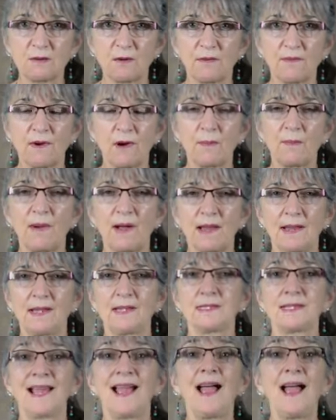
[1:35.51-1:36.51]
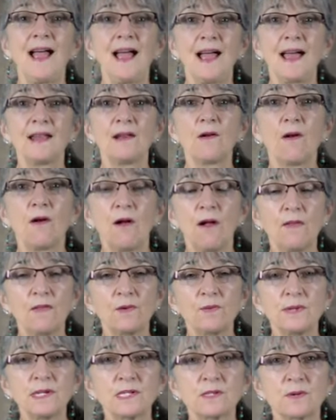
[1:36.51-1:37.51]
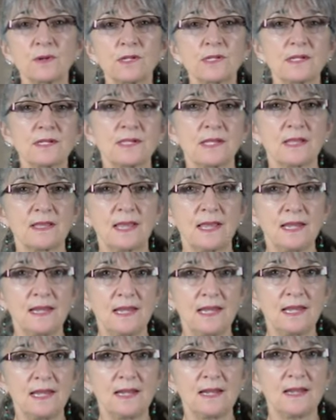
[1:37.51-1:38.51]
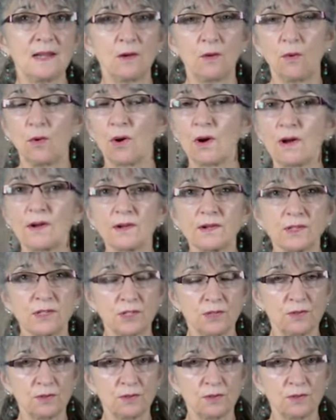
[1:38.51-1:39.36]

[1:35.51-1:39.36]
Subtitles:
so if our bodies had all the resources that they needed in order